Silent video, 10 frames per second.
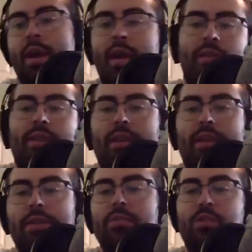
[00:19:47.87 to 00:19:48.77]

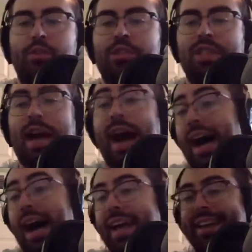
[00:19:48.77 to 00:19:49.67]
Nintendo Switch
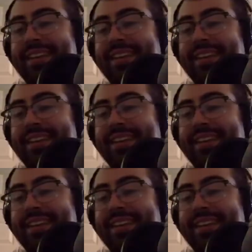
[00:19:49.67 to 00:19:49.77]
I.